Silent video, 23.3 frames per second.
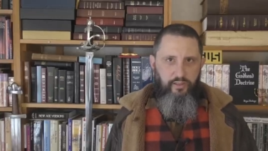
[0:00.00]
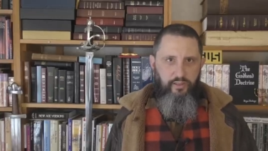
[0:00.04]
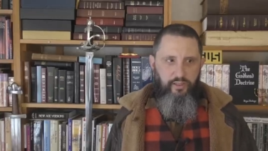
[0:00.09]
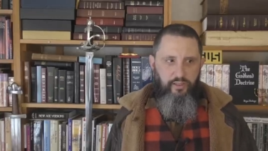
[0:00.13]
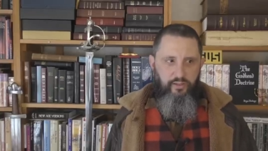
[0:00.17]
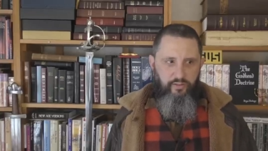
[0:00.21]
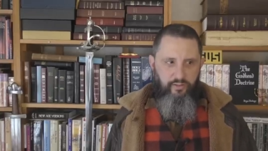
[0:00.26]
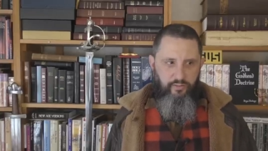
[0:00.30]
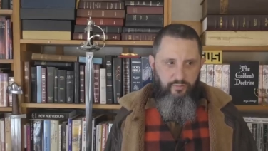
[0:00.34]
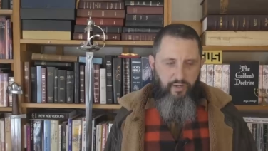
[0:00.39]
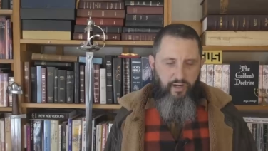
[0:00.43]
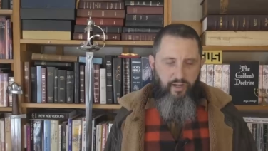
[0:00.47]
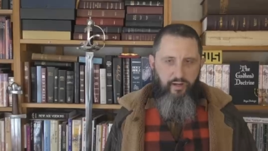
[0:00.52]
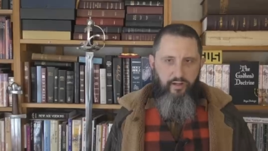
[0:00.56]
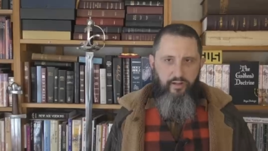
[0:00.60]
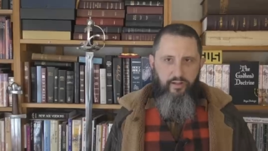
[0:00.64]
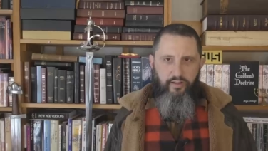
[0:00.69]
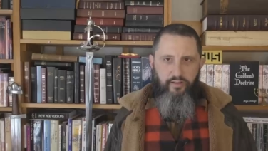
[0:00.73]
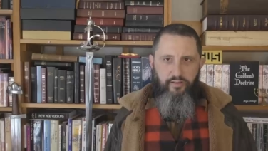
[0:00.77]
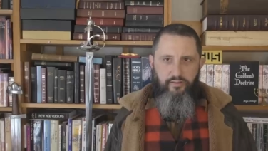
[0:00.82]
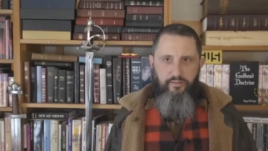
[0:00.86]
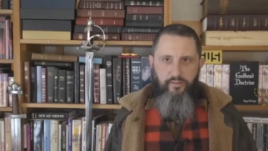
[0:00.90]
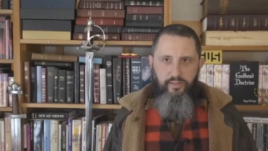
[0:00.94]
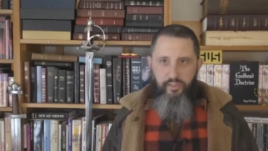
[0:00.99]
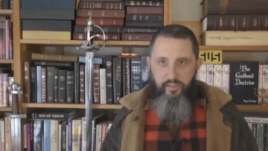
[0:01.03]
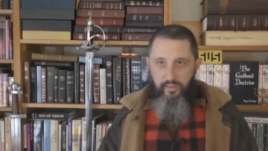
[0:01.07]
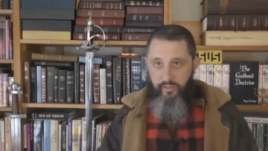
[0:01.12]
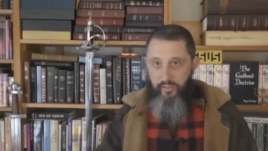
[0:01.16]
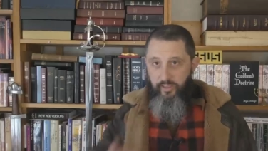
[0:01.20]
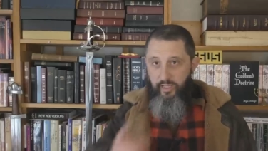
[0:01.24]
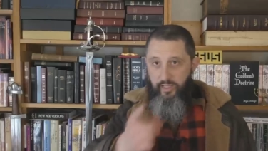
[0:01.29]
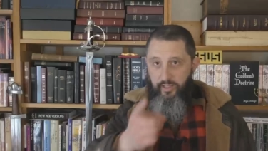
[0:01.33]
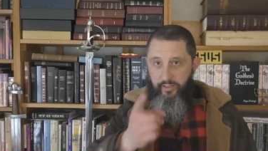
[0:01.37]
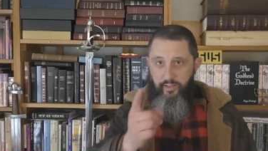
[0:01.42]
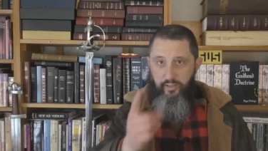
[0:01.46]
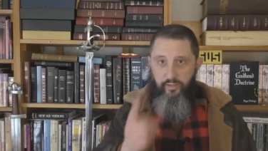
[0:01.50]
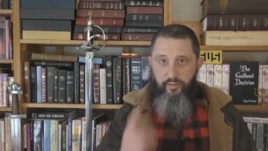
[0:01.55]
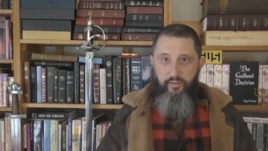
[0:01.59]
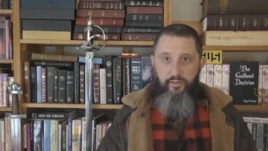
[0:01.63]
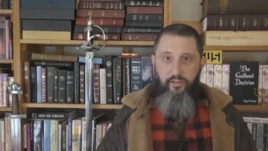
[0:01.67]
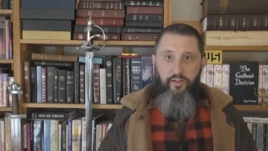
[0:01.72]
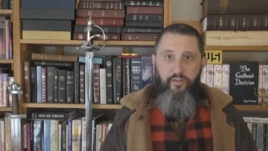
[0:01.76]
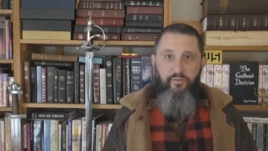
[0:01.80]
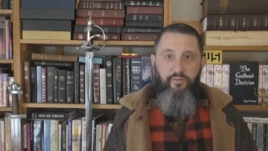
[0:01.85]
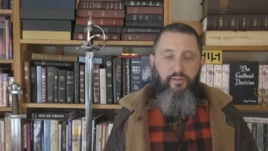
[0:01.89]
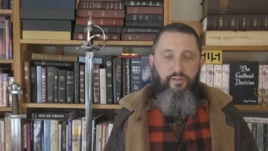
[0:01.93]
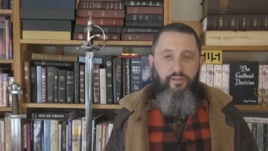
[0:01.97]
here in America, and in a lot of the other
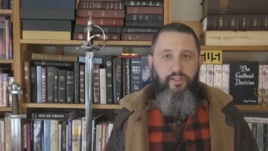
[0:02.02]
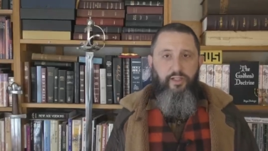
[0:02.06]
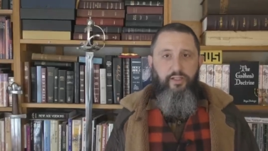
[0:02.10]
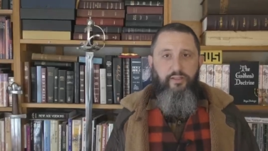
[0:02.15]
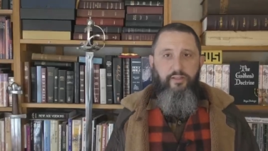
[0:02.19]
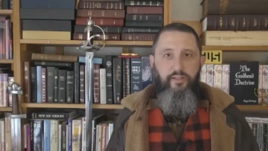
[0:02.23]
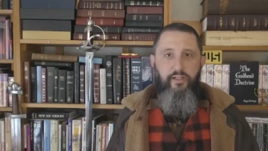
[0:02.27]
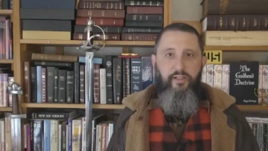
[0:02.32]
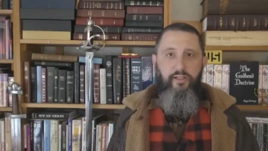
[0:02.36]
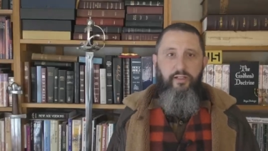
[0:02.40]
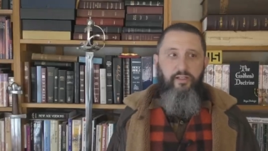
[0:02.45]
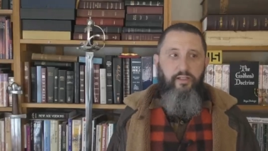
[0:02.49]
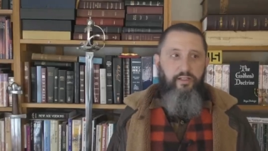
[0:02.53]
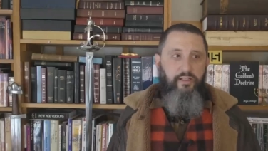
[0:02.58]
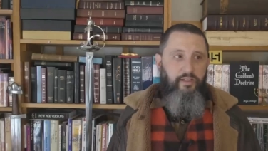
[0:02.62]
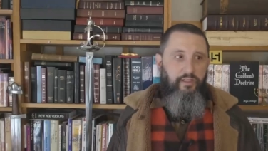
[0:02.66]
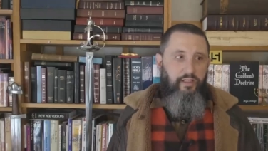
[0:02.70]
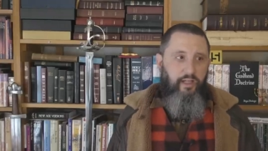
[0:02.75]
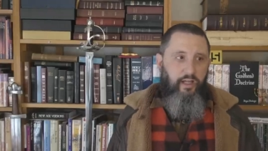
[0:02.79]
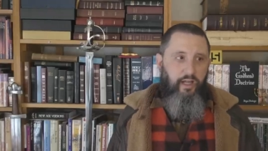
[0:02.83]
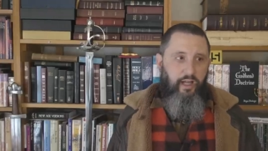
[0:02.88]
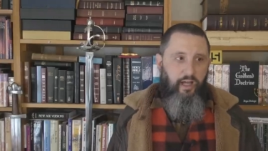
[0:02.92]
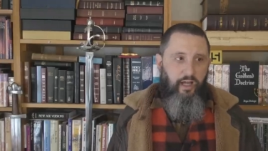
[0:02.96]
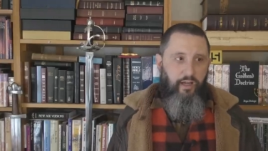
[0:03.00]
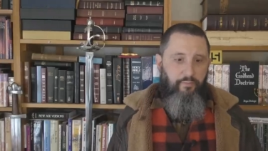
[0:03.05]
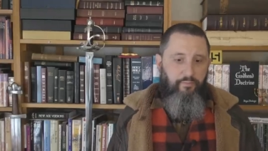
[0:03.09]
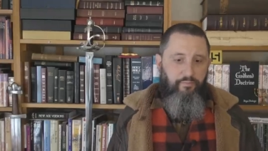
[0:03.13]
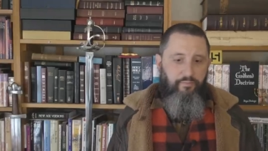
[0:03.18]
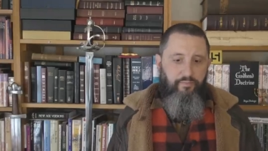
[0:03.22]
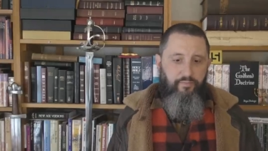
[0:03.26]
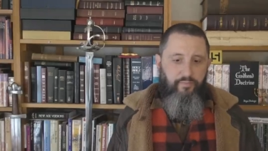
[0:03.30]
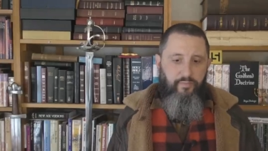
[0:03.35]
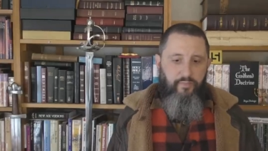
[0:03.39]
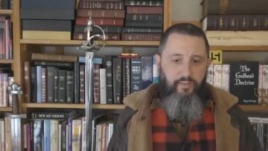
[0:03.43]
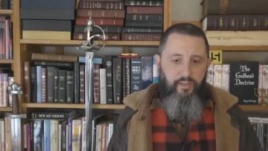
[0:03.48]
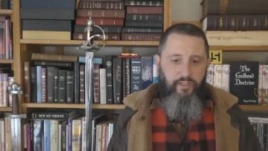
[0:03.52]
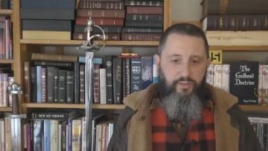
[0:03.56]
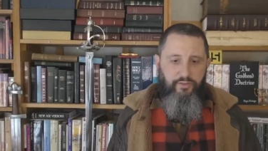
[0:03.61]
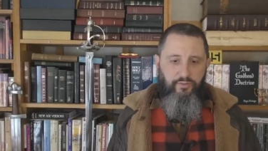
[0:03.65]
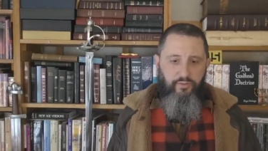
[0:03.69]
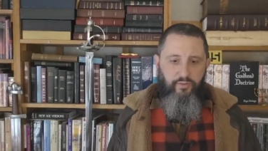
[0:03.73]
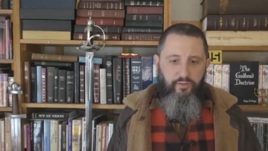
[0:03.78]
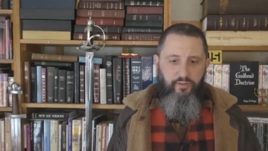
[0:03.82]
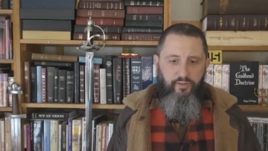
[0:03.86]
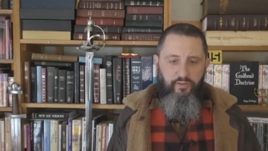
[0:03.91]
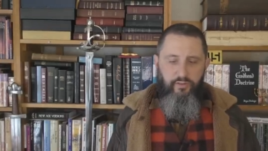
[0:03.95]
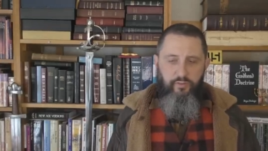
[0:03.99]
countries out there, um, it's
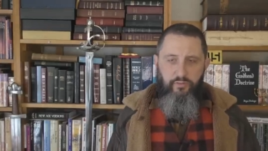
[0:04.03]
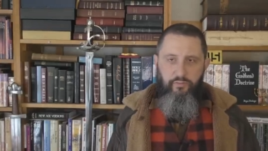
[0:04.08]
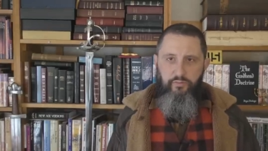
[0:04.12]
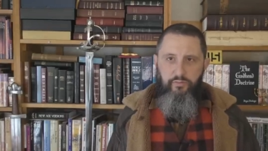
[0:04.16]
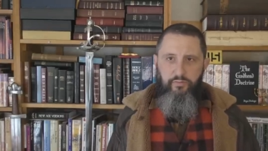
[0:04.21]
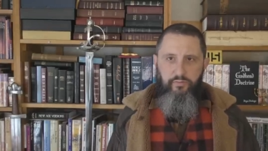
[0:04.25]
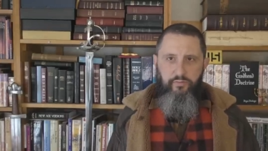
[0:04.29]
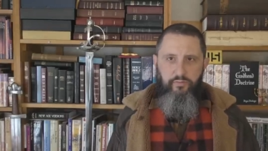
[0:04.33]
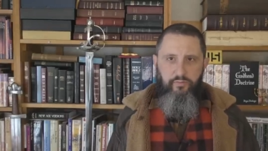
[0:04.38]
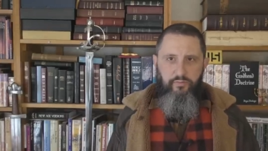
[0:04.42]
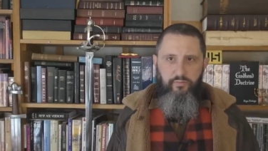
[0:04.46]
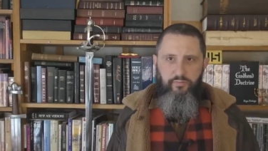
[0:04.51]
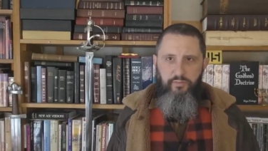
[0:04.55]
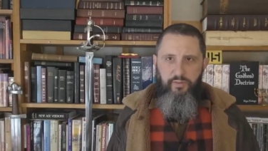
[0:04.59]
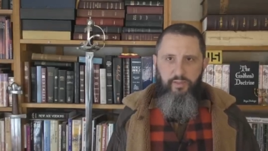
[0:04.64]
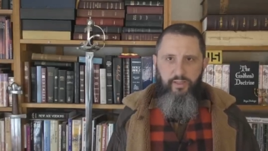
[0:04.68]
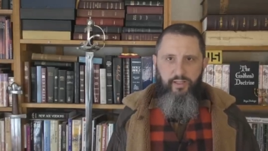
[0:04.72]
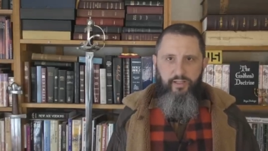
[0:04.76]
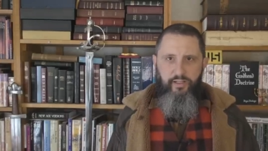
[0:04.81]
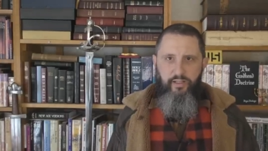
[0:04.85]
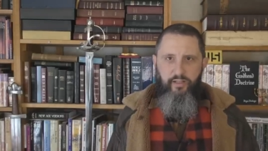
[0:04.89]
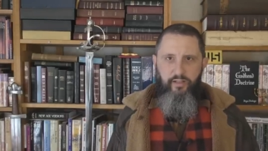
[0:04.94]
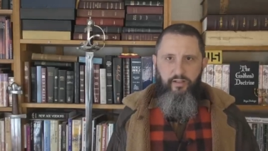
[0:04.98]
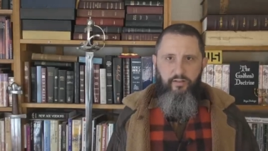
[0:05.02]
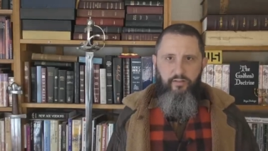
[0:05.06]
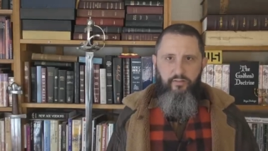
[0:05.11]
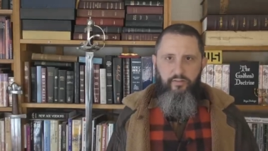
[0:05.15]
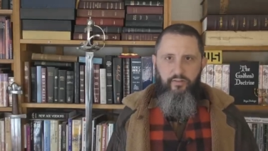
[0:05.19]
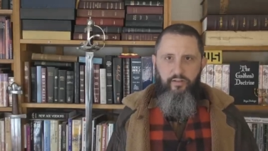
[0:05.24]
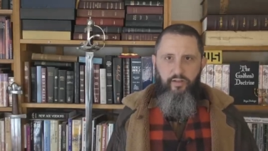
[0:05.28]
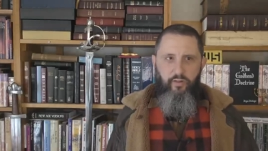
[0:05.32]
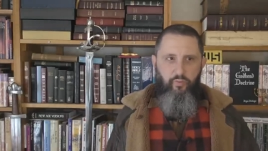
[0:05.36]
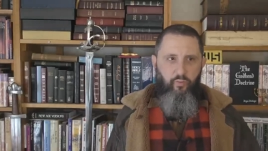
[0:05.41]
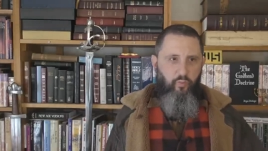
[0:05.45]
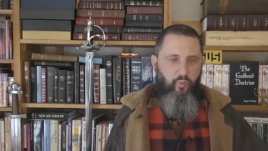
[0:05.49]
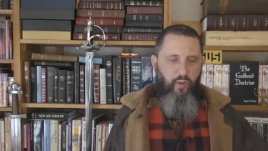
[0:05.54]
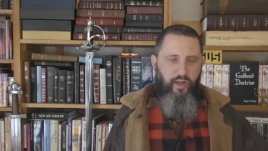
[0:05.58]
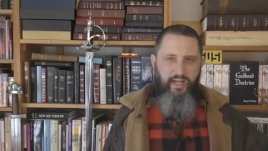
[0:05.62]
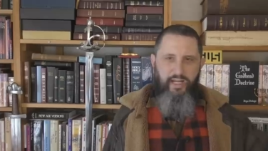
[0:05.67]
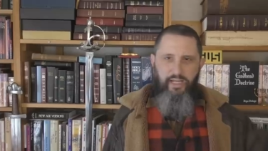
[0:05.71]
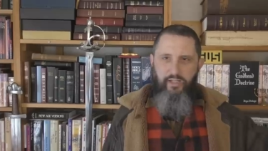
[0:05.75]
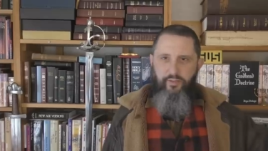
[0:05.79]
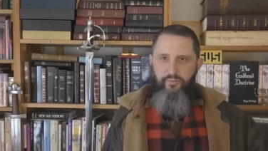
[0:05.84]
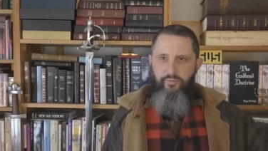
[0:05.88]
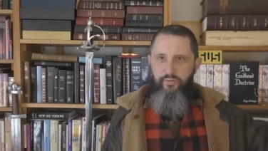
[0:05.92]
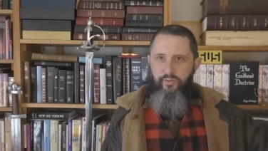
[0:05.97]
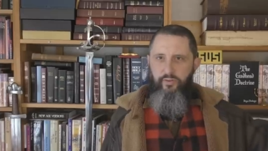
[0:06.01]
going to be like a, a
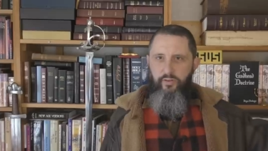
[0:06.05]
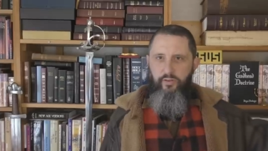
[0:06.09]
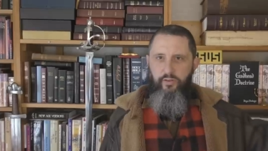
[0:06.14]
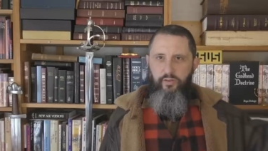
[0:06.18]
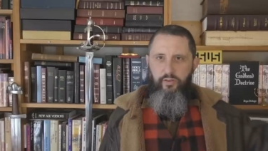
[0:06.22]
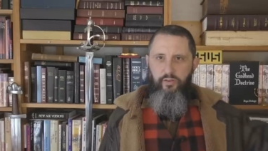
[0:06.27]
wave.